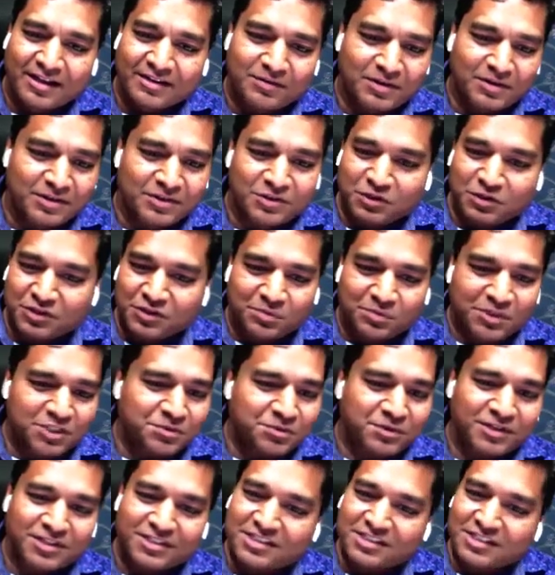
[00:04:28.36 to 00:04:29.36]
you must
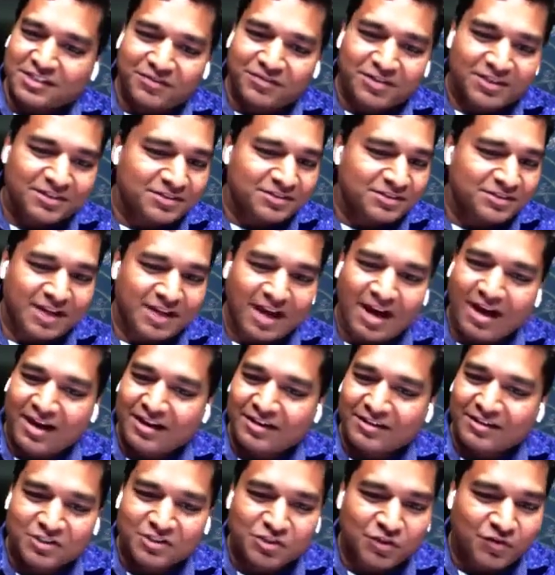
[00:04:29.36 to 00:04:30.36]
be receiving
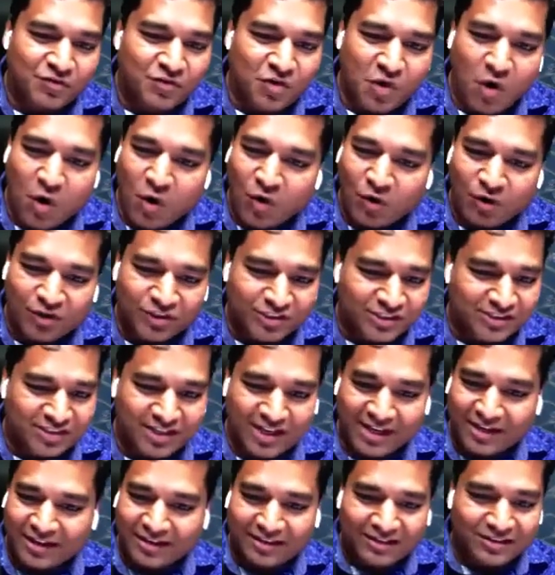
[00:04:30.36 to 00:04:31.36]
hundreds of calls
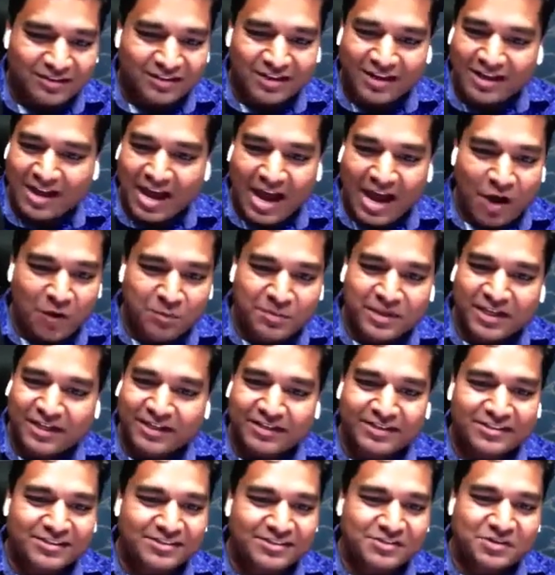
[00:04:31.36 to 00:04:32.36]
like now,
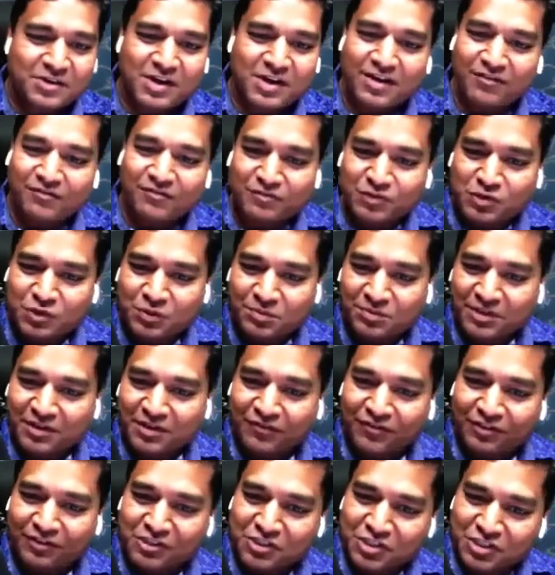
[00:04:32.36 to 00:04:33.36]
because you have so many
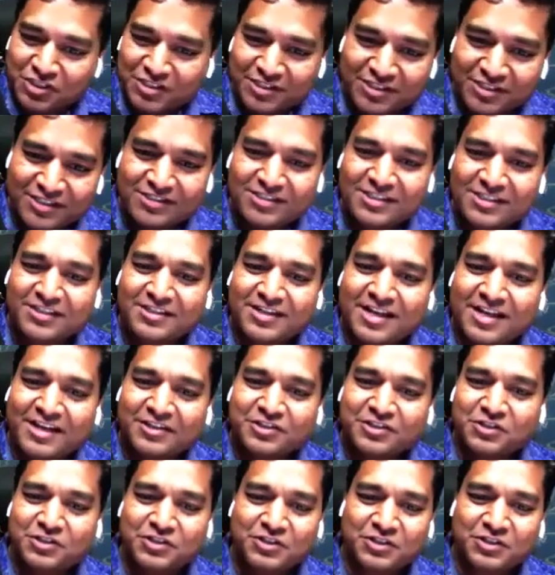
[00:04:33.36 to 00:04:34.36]
physicians
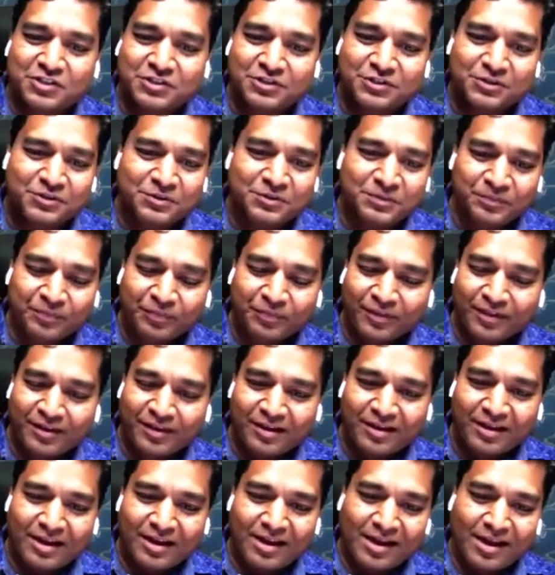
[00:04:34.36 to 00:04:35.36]
attached to you
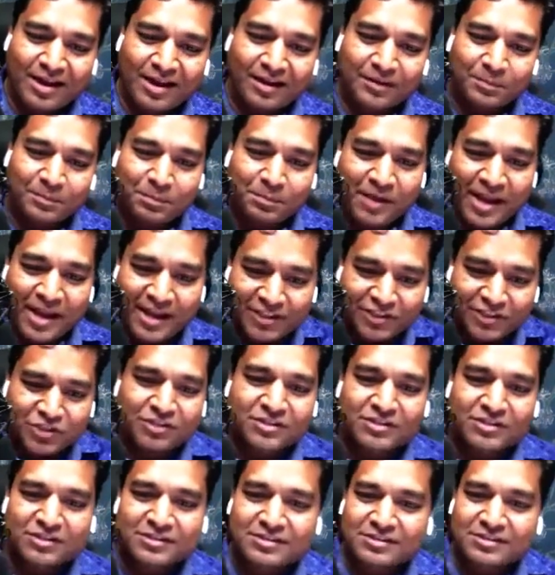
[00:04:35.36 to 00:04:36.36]
and
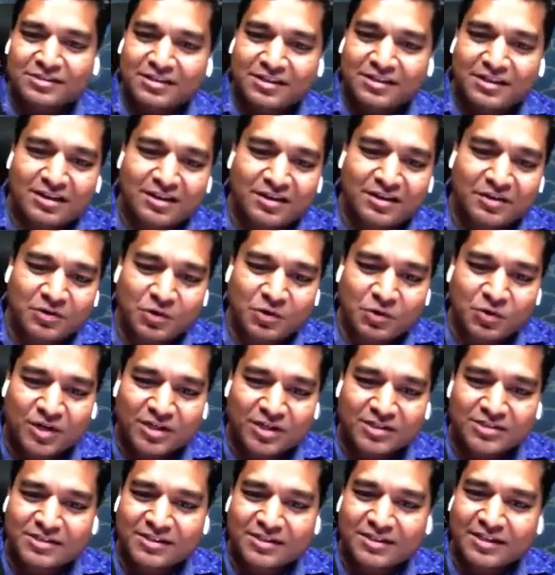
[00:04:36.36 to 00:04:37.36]
patients who are
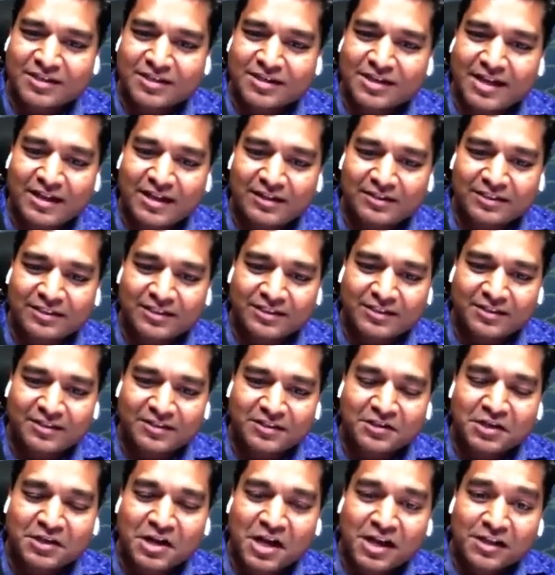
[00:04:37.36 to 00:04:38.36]
seeking
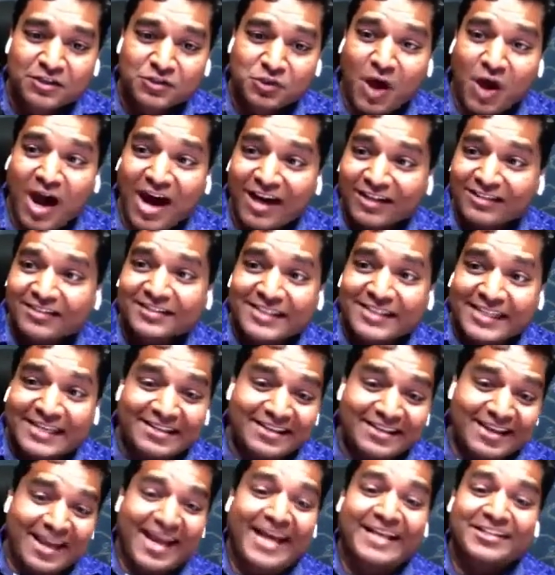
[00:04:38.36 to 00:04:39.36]
healthcare. So other than
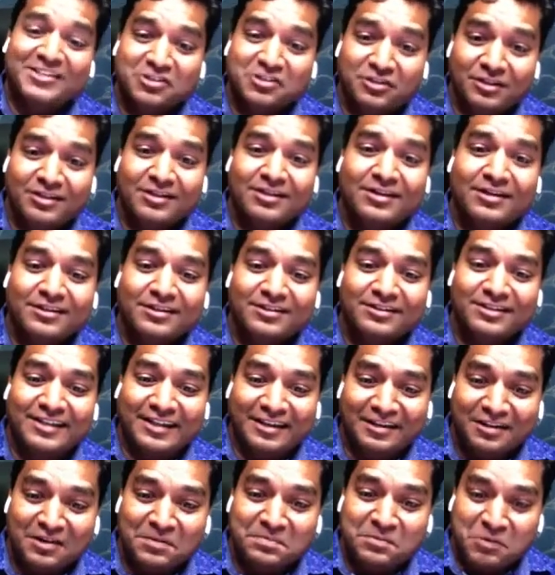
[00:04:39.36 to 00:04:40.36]
canceling
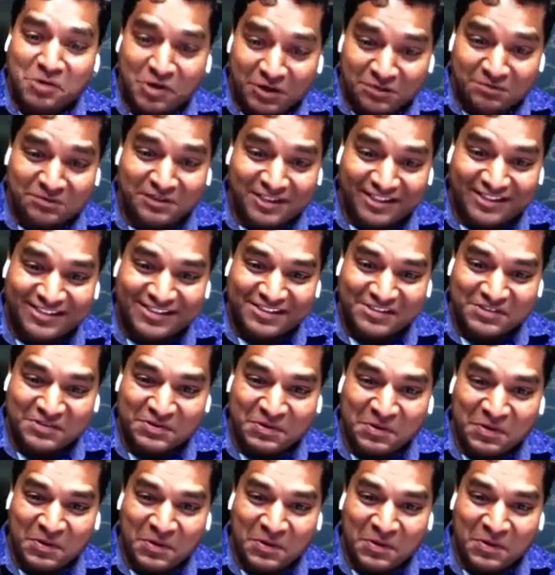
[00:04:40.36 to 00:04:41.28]
their appointments,